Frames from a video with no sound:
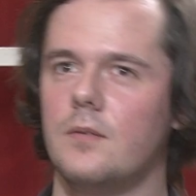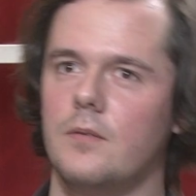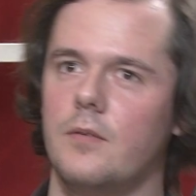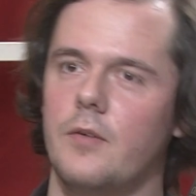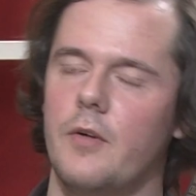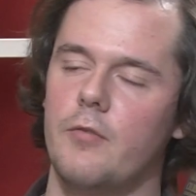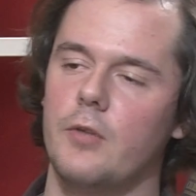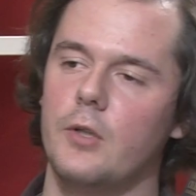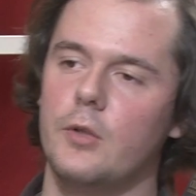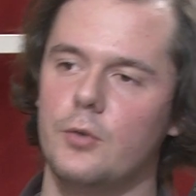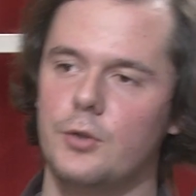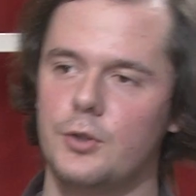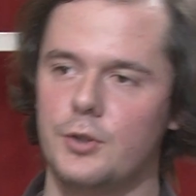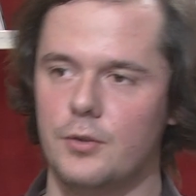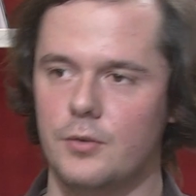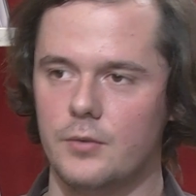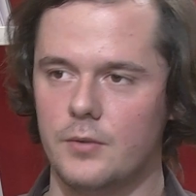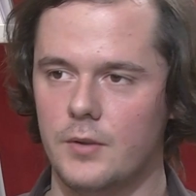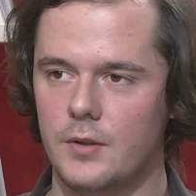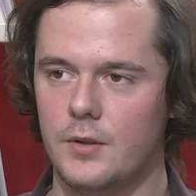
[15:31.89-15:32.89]

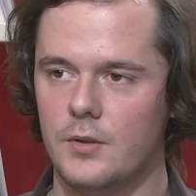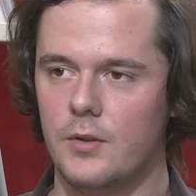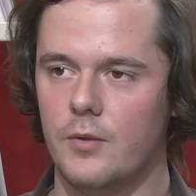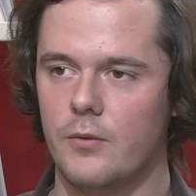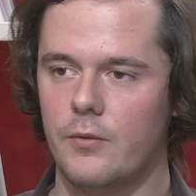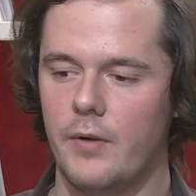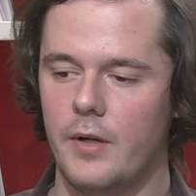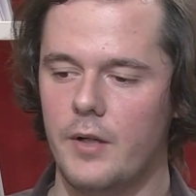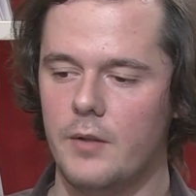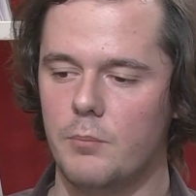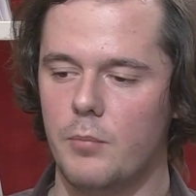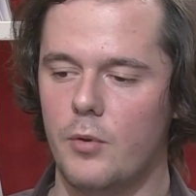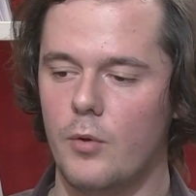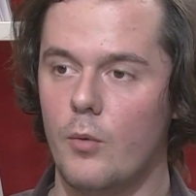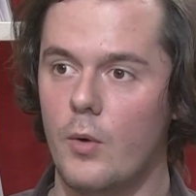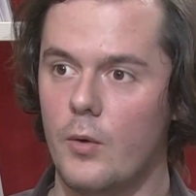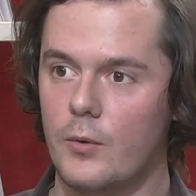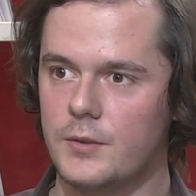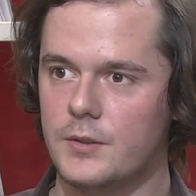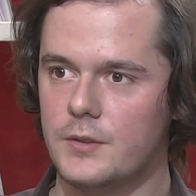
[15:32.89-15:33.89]
revolution in Ukraine
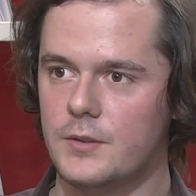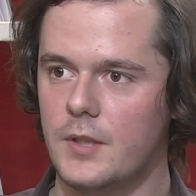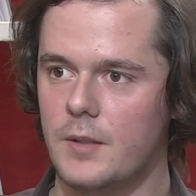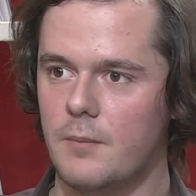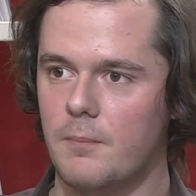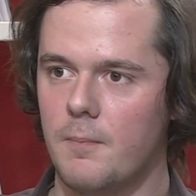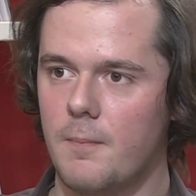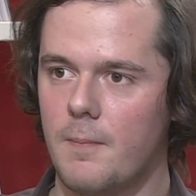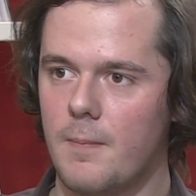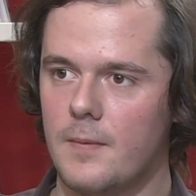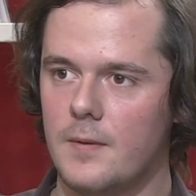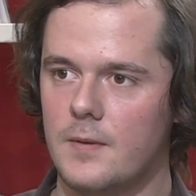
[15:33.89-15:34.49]
provoked them,